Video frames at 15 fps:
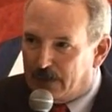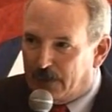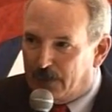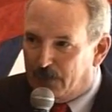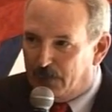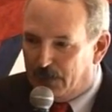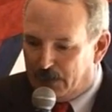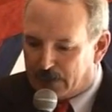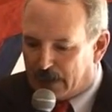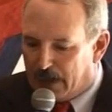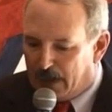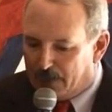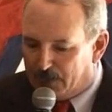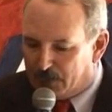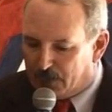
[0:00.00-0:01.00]
Our Rear
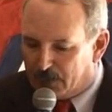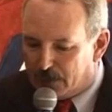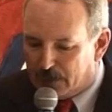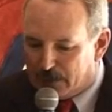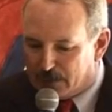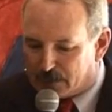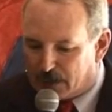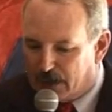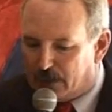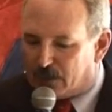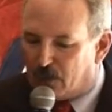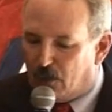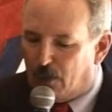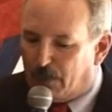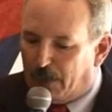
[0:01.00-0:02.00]
Commodore is
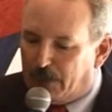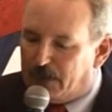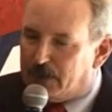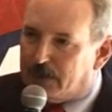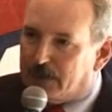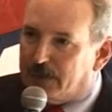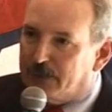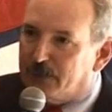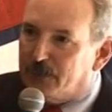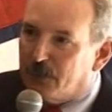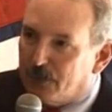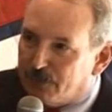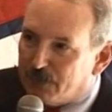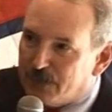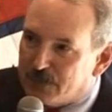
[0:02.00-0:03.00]
Kent Colpart. I don't
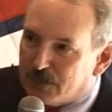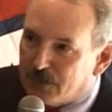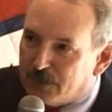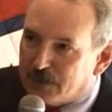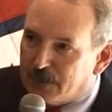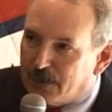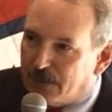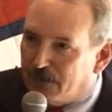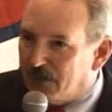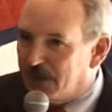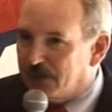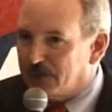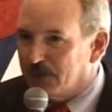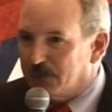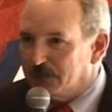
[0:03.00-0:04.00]
know if he's here today or
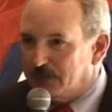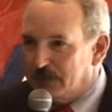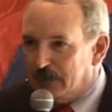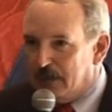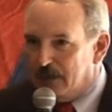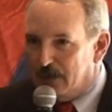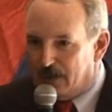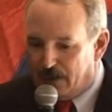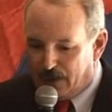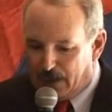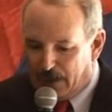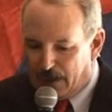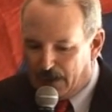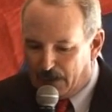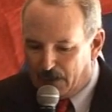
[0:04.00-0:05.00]
not, though.
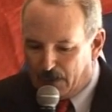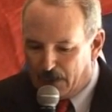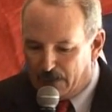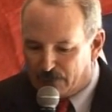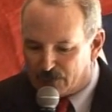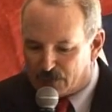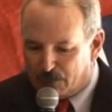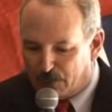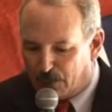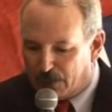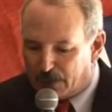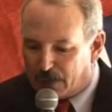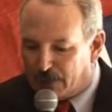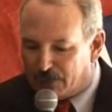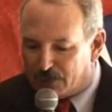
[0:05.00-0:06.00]
I have some
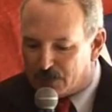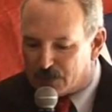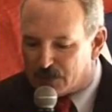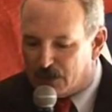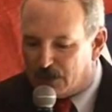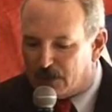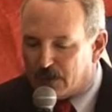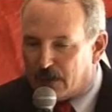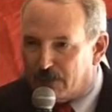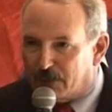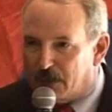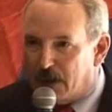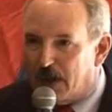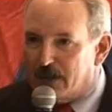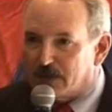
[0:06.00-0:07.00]
Board of Governors here,
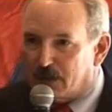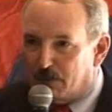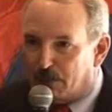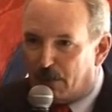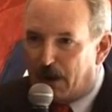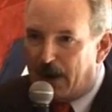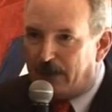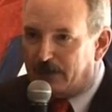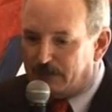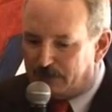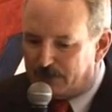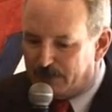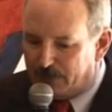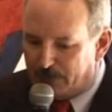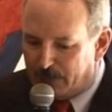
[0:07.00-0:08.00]
Governor Hanson Bratton.